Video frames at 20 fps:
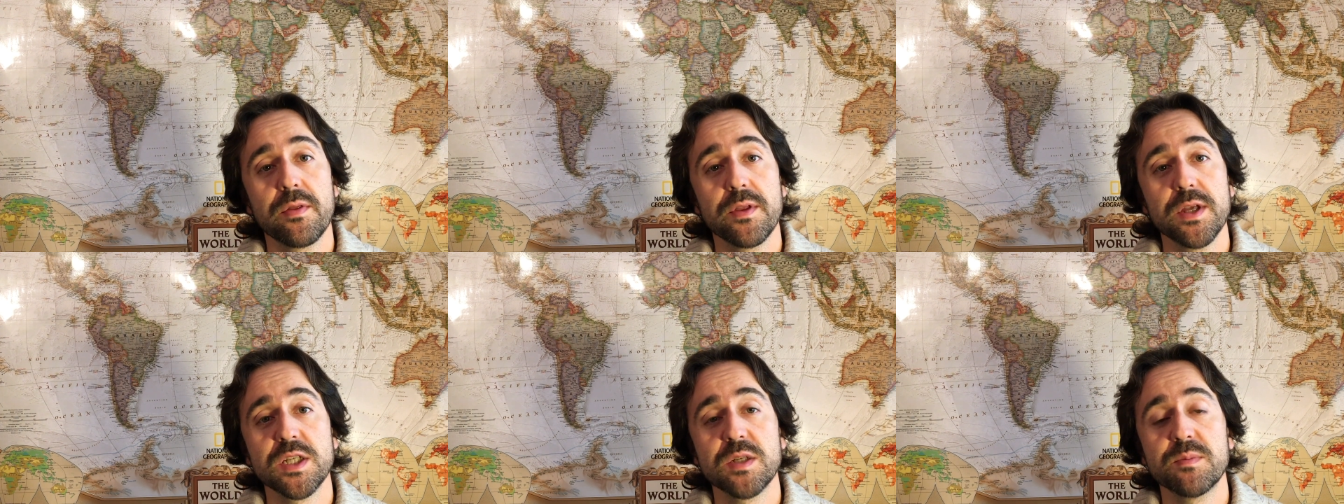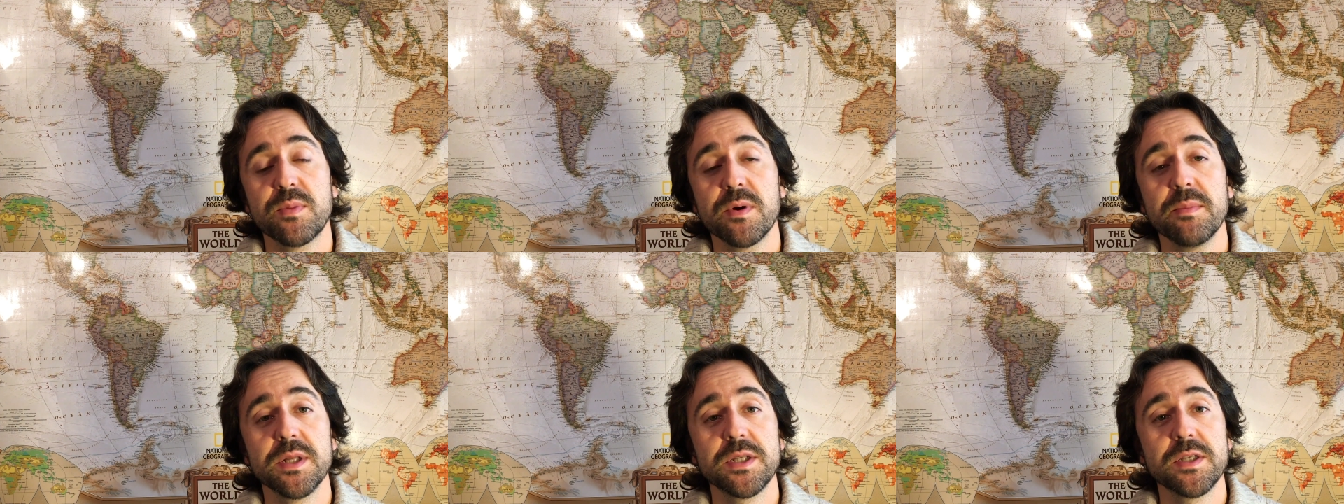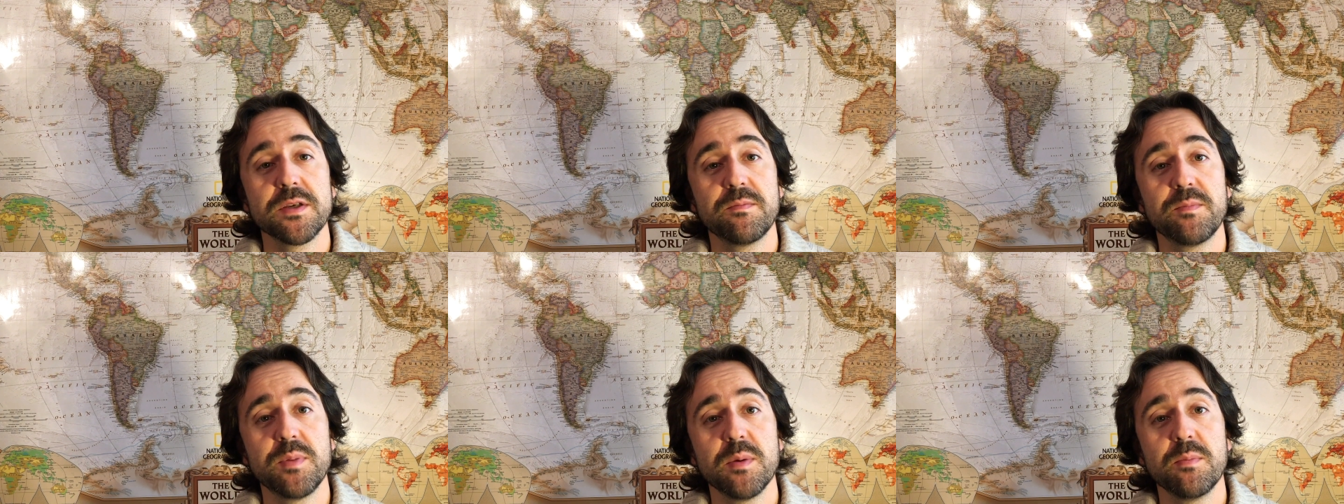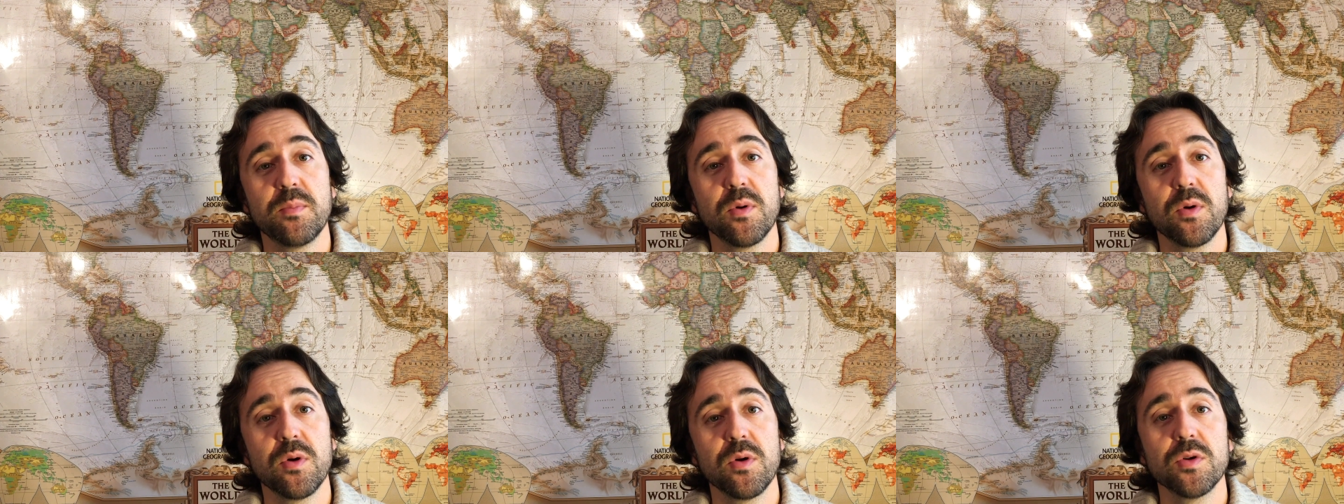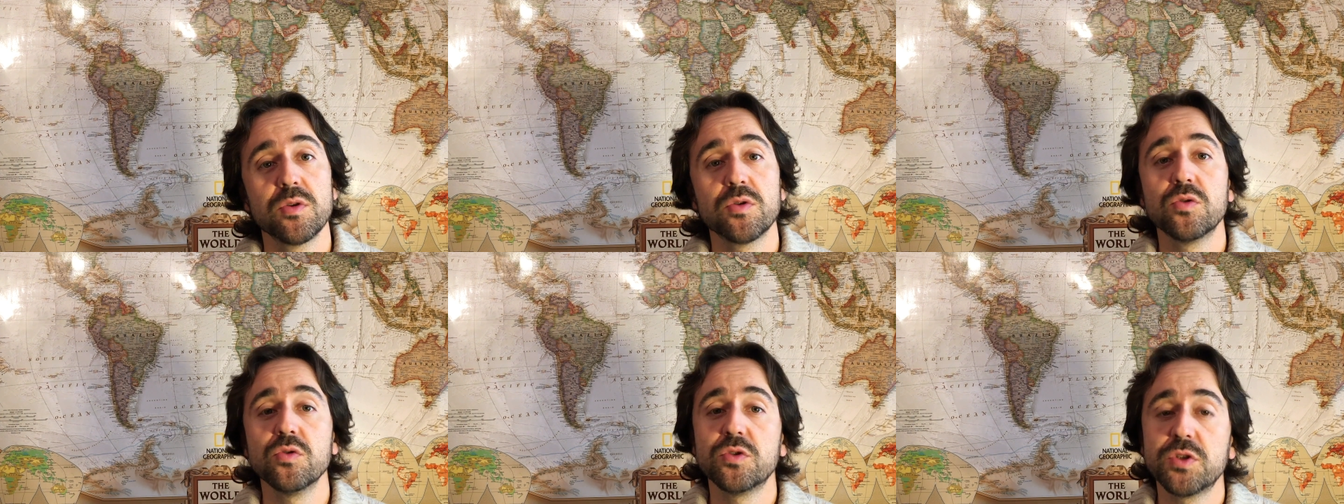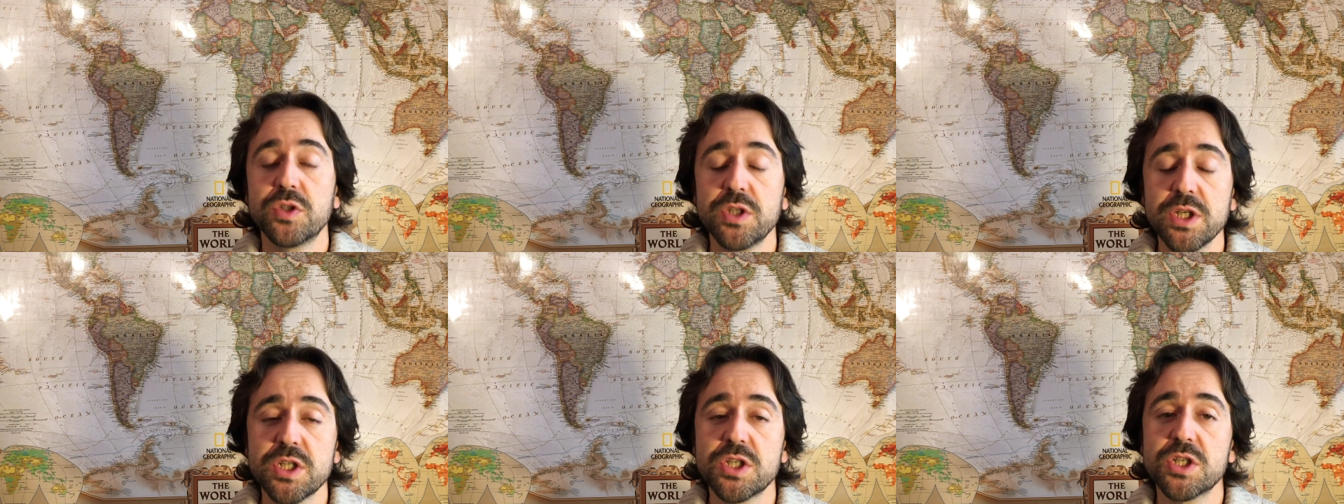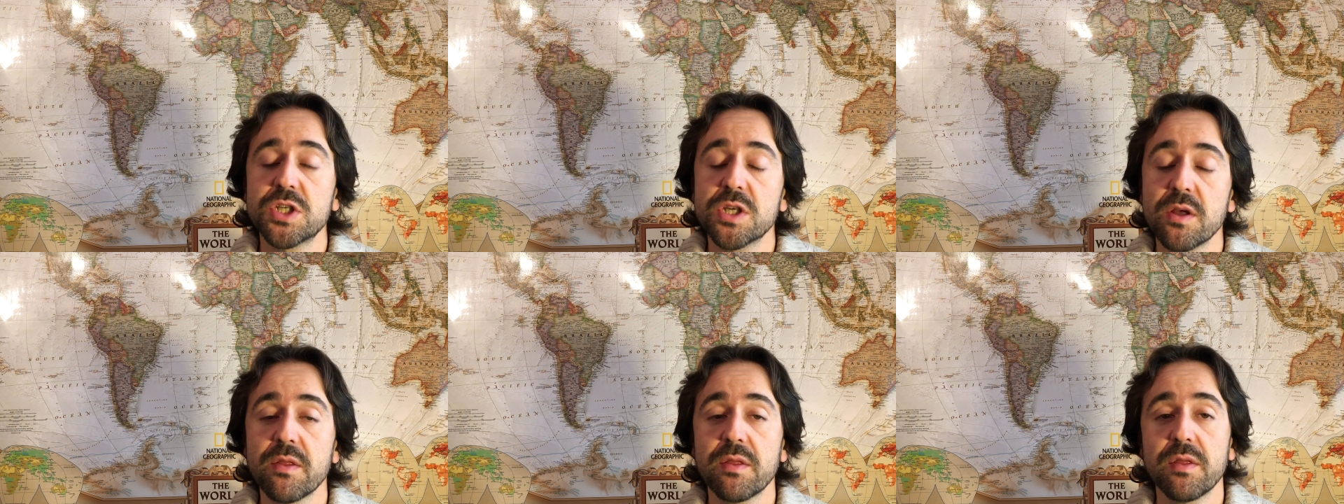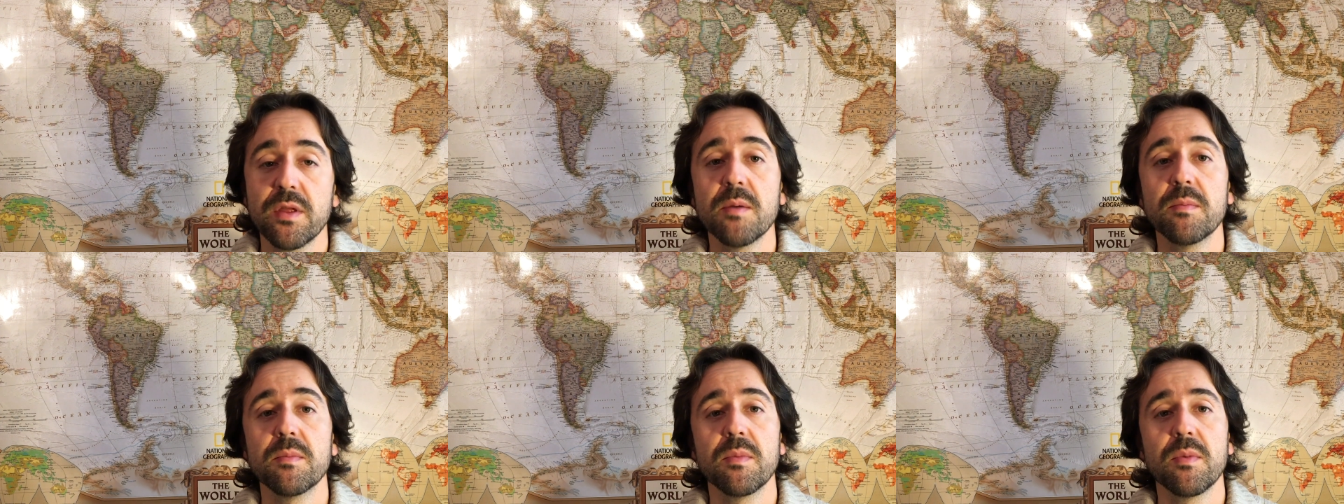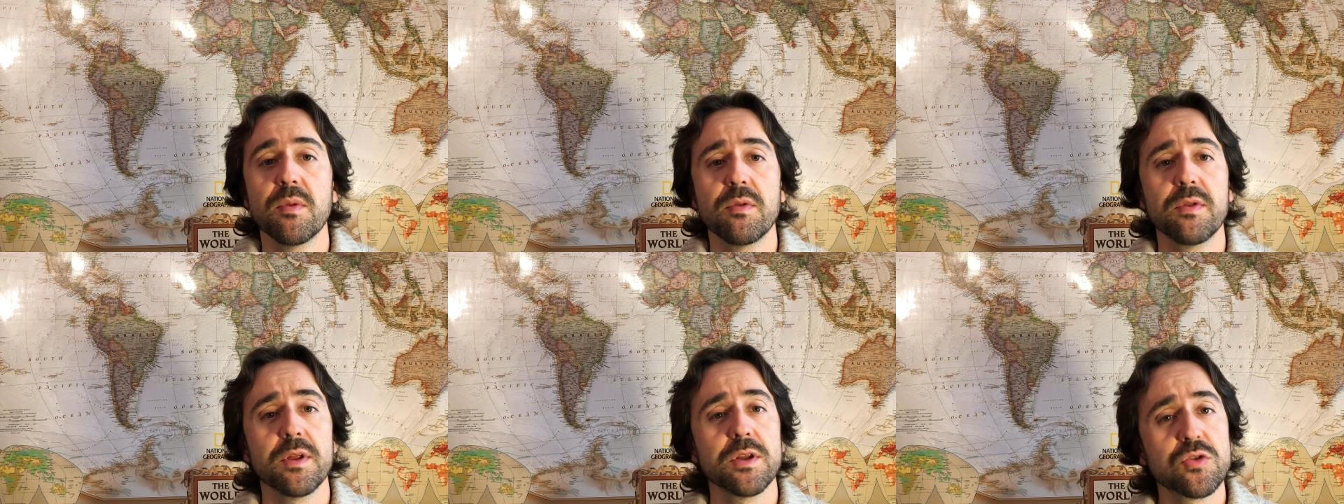these primitive people to teach them the